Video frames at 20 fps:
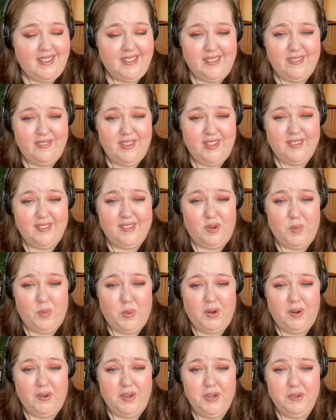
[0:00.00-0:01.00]
because it feels a little
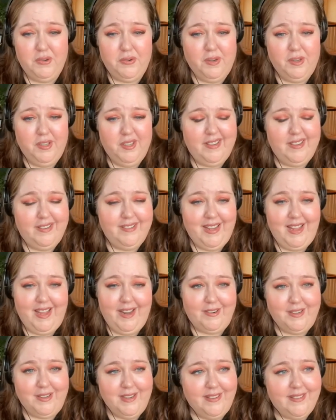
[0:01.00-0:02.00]
more neutral, and I
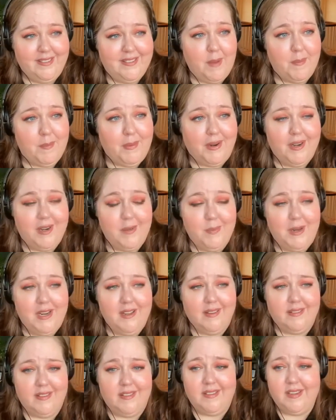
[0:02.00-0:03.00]
don't need to step on anybody
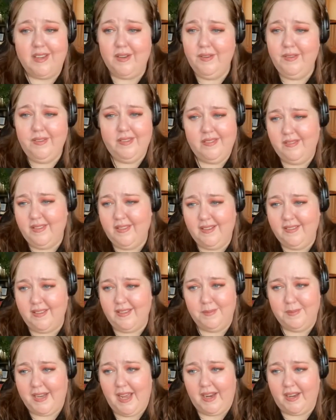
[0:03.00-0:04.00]
else's toes. That
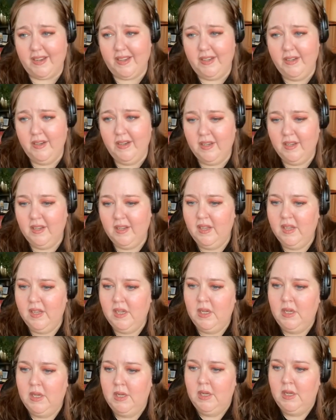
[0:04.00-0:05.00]
seems not good.
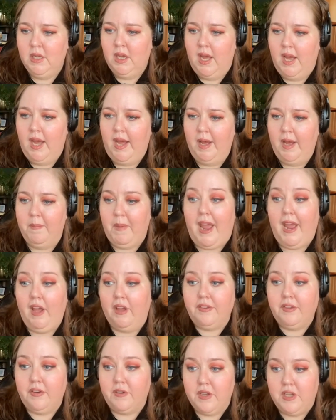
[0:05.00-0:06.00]
I
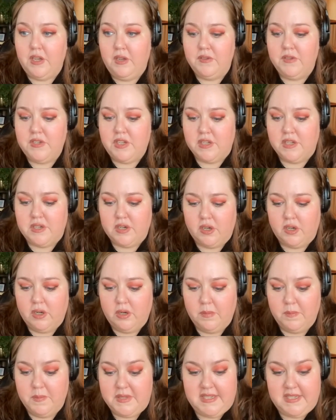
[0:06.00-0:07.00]
also don't use the
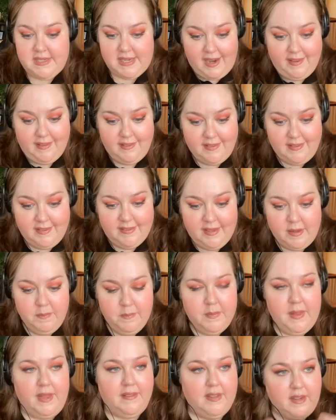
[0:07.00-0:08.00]
term
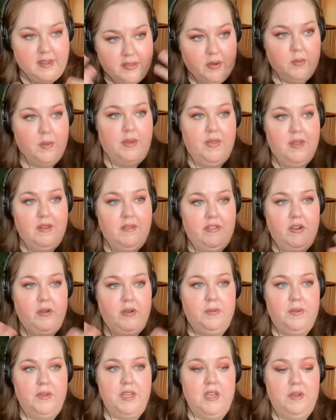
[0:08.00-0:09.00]
sizeism. That's another one that
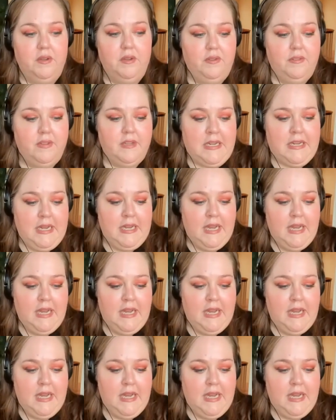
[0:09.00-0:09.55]
folks will use